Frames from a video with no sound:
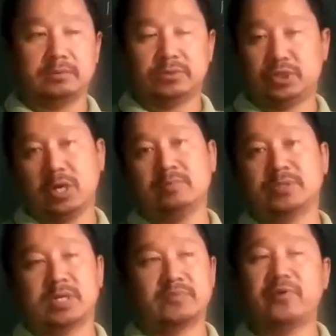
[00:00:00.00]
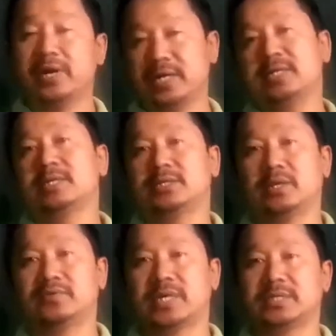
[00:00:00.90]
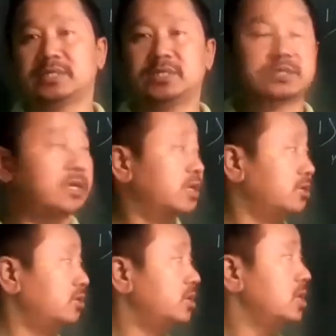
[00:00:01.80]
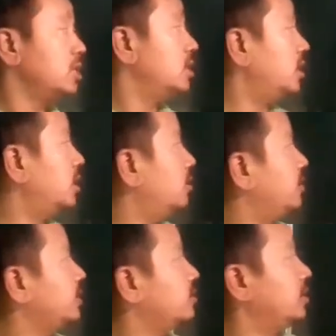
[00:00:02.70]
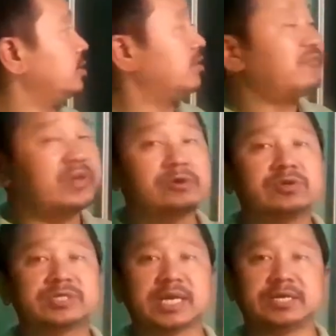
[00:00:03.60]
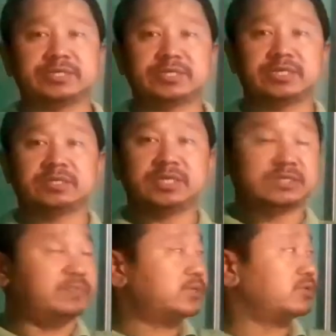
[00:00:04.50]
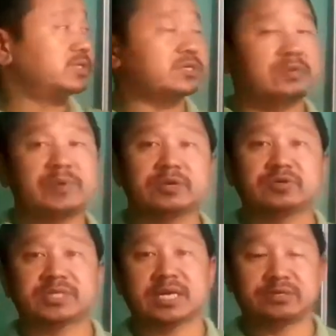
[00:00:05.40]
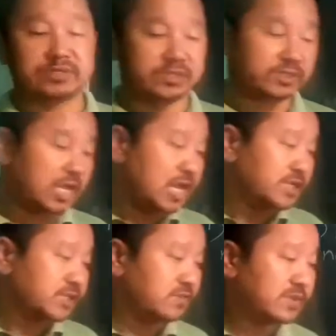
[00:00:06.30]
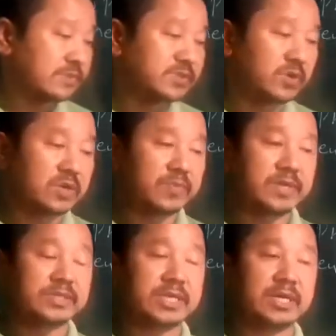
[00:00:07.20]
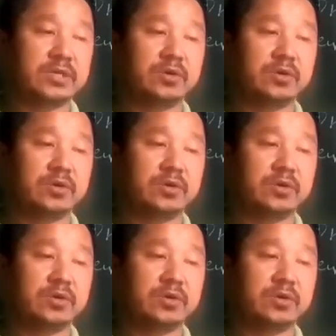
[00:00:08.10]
germs or foreign substances. This is called what you call your phagocytosis. This method is called phagocytosis. Sometimes what happens is that